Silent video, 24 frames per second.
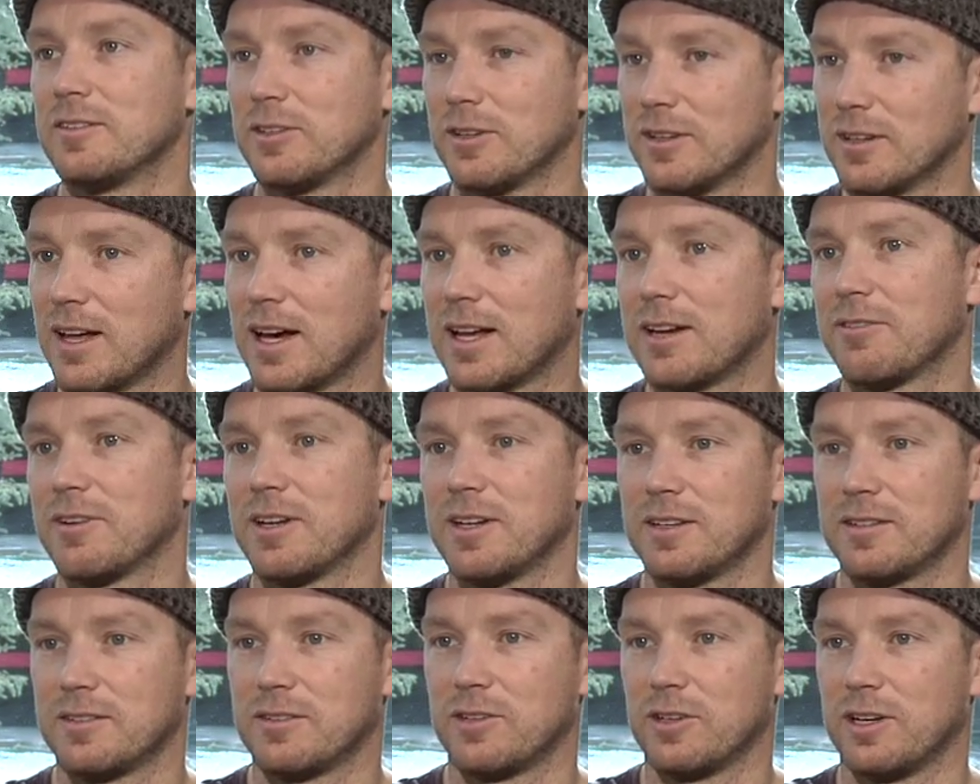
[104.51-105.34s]
So a lot of
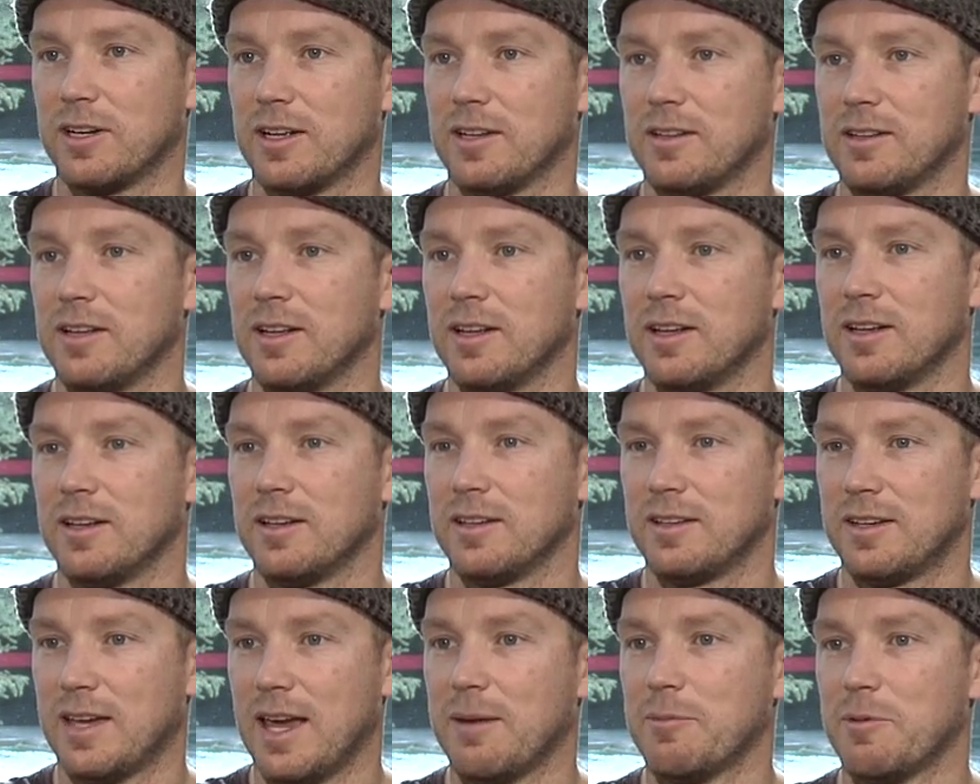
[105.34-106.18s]
it sort of
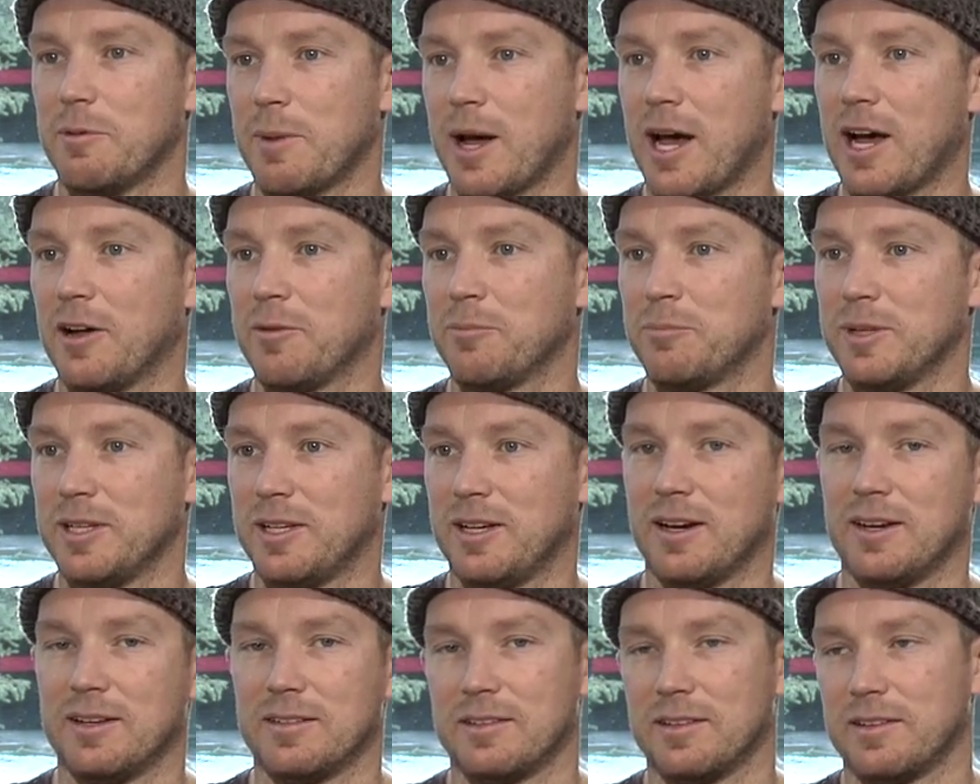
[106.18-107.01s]
came about
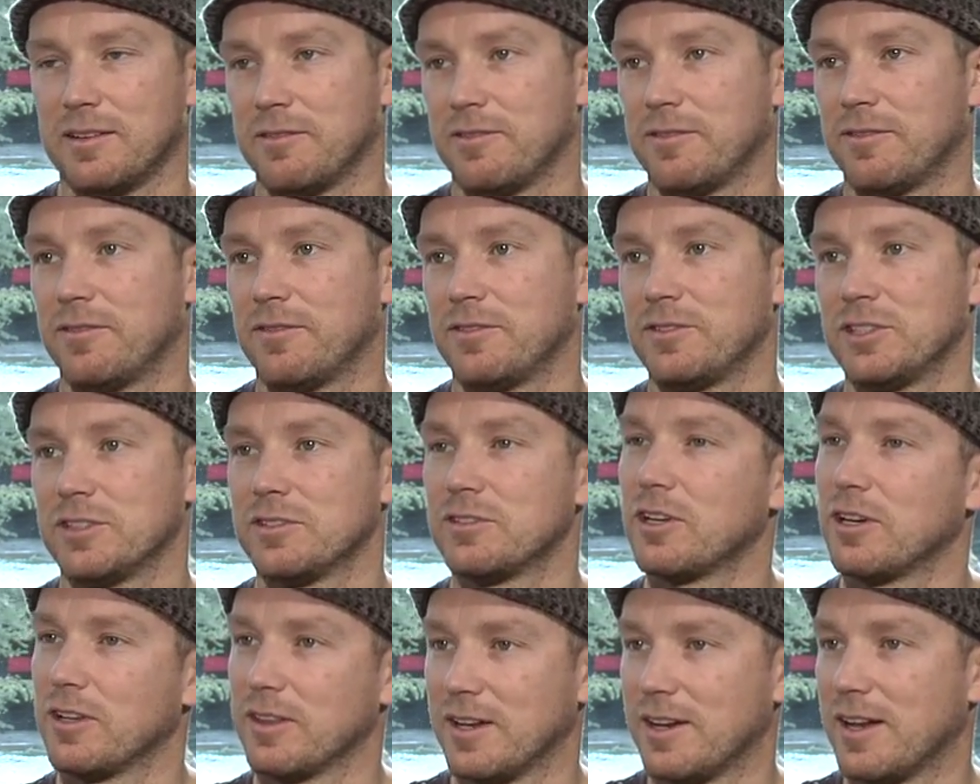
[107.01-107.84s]
because of
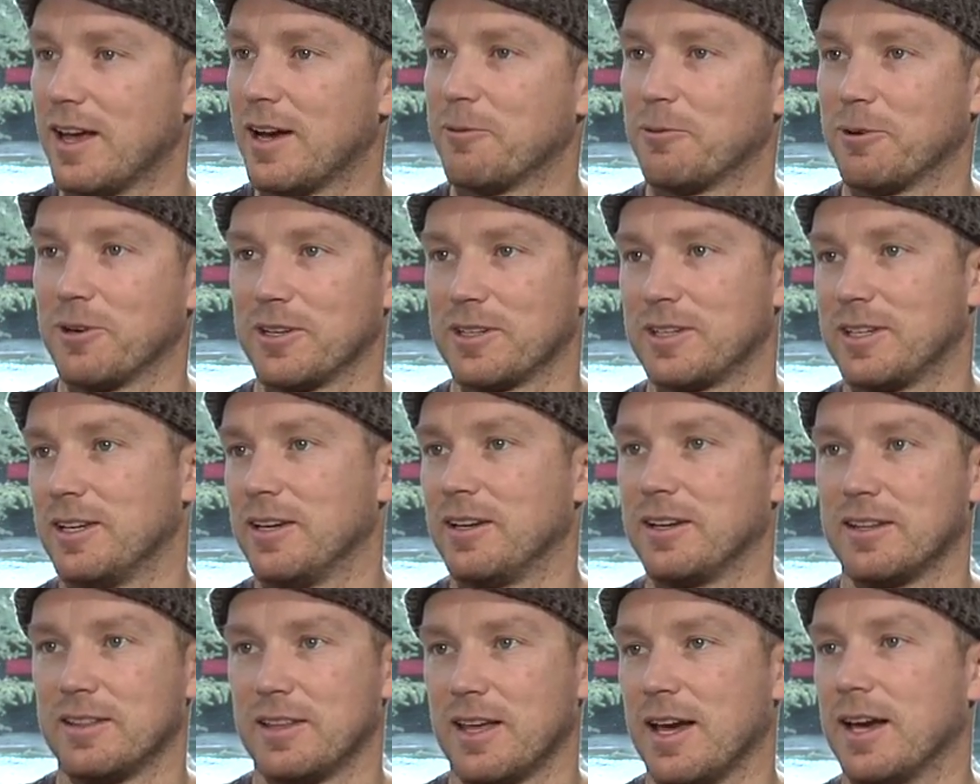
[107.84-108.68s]
just all the
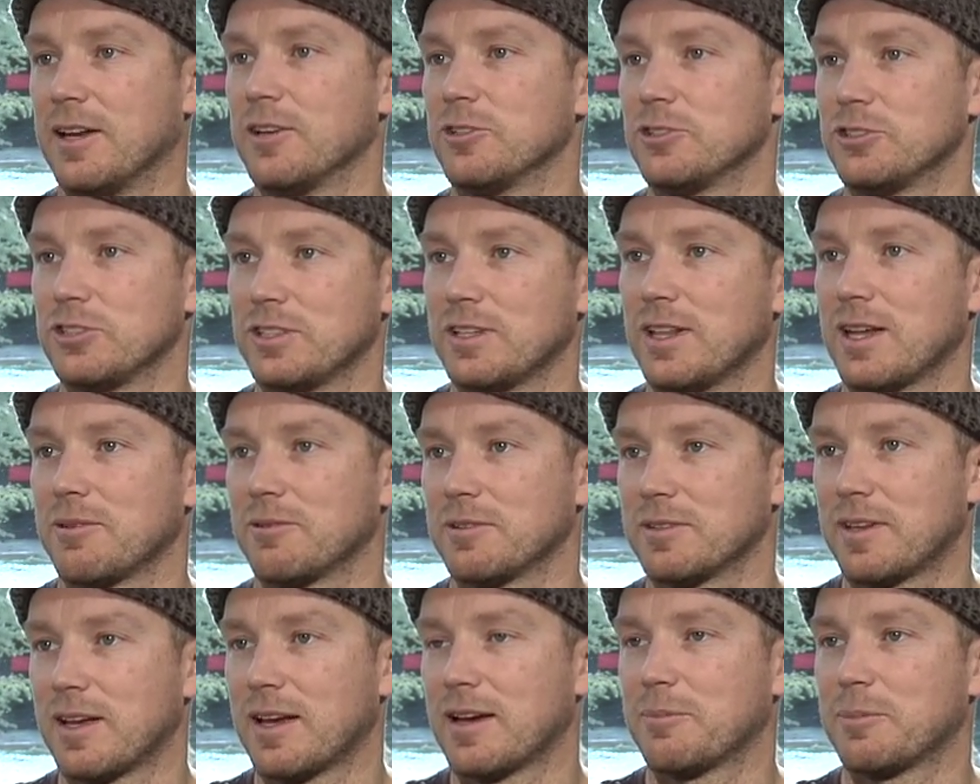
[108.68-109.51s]
networking and the energy that
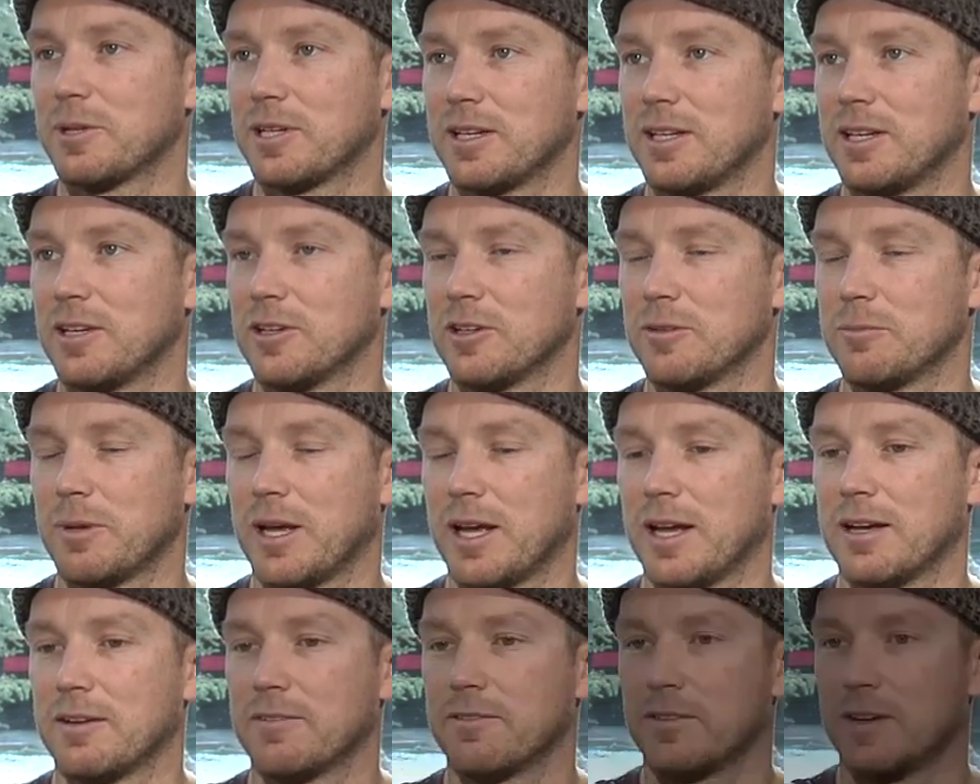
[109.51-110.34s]
was happening here at
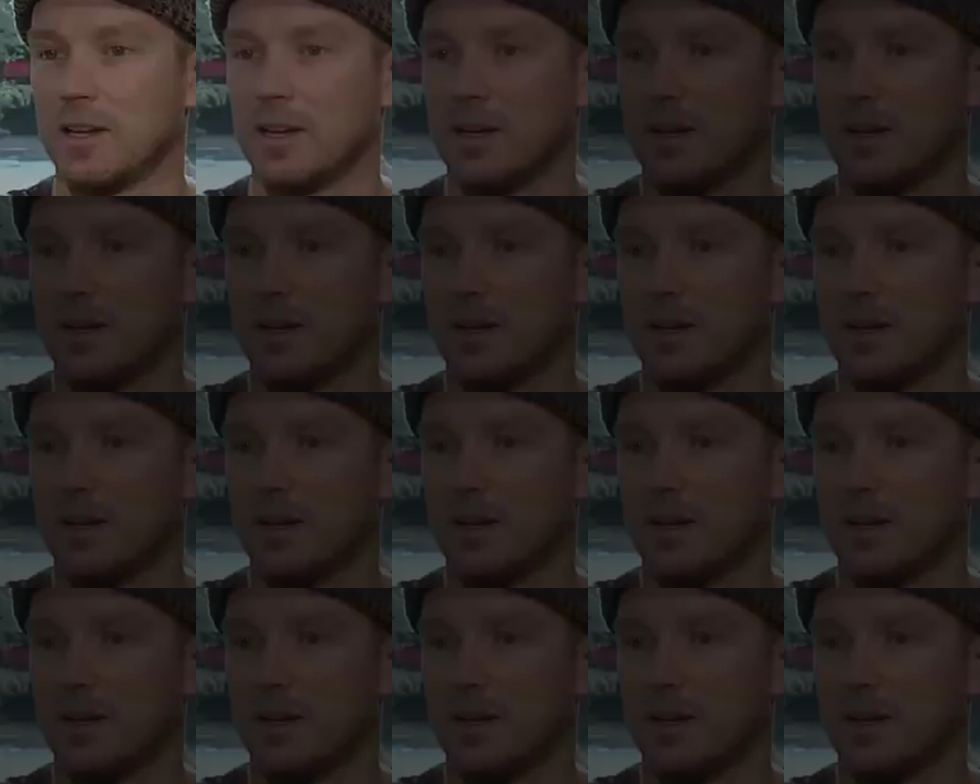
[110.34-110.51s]
Banff.